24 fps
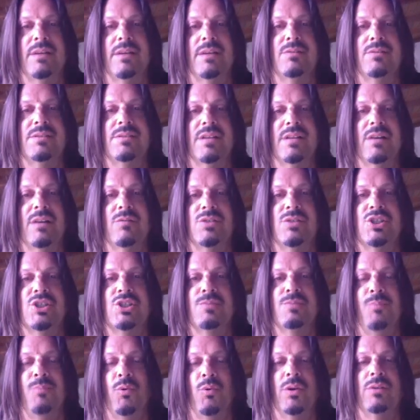I was
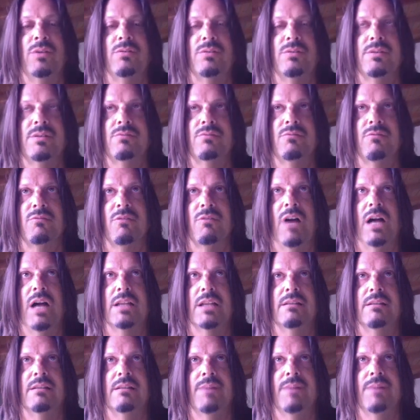spoiled
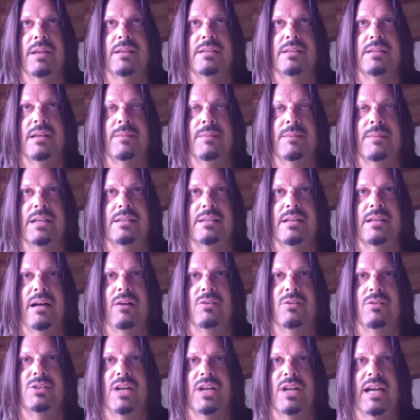rotten. By the time I got to
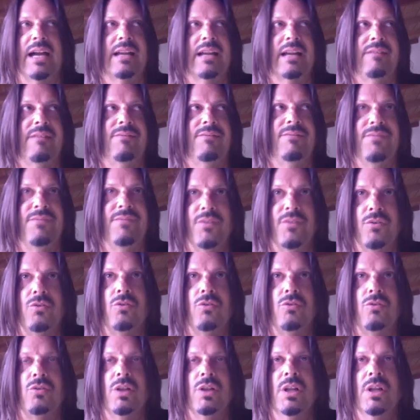college, I had a
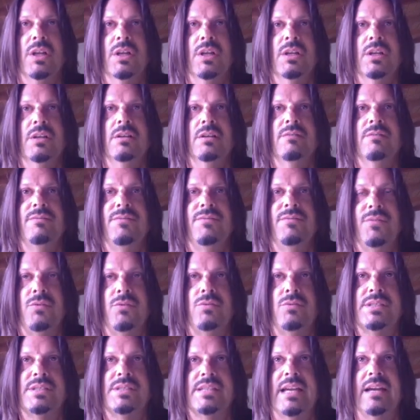full
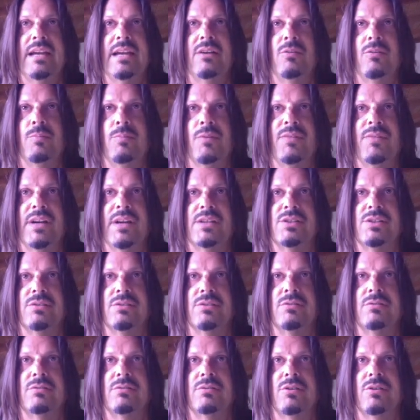scale
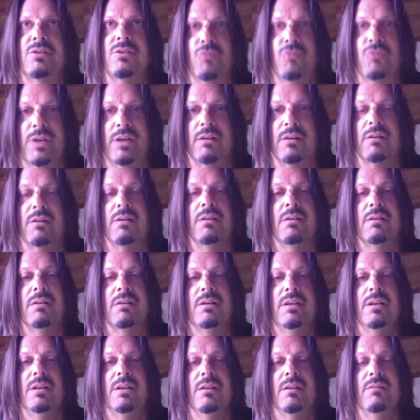professional career.
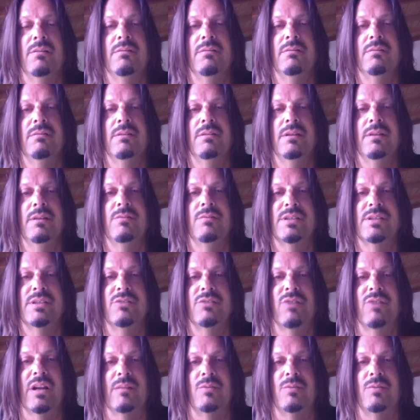It was awesome.
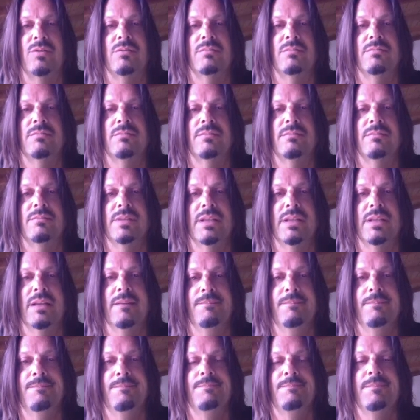Incredible.
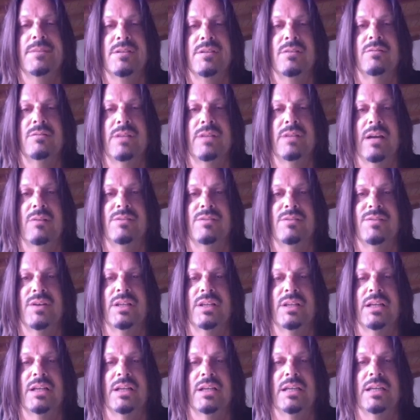So yeah, I was very
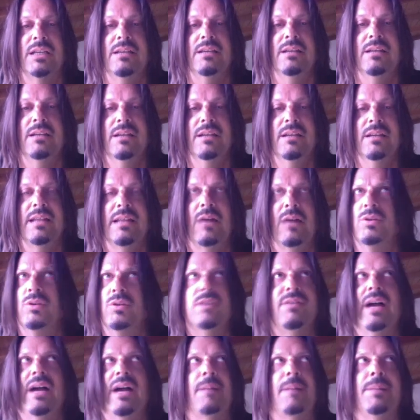lucky. That
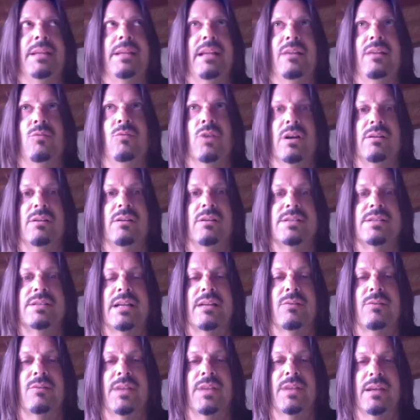wouldn't have happened anywhere else, I
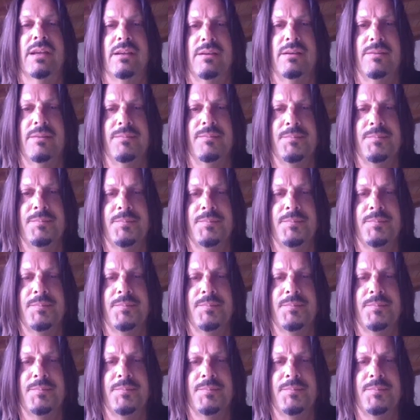don't think.